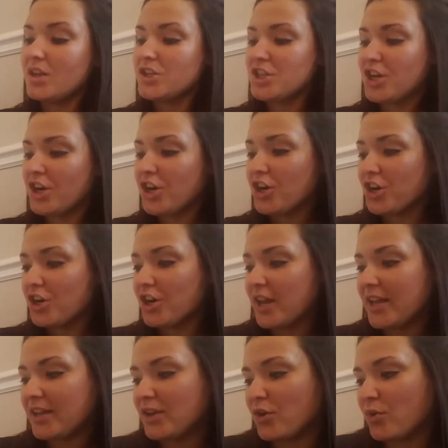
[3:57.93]
She heard
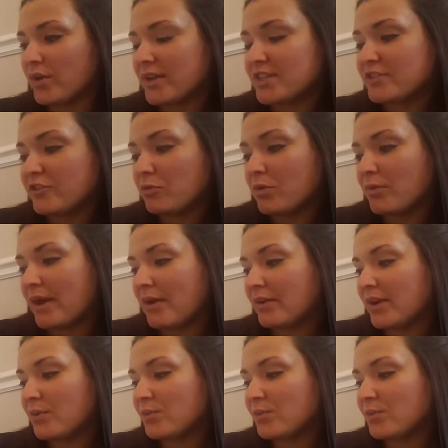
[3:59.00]
a noise from around